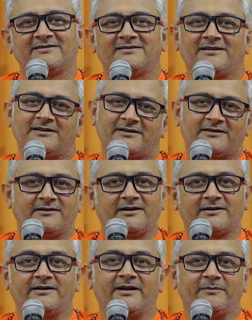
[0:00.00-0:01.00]
Yeah,
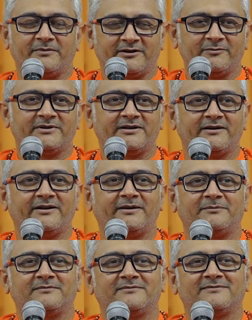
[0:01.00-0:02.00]
correct. Name. Give me the
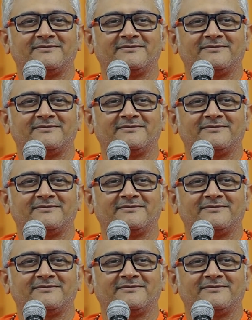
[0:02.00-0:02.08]
name.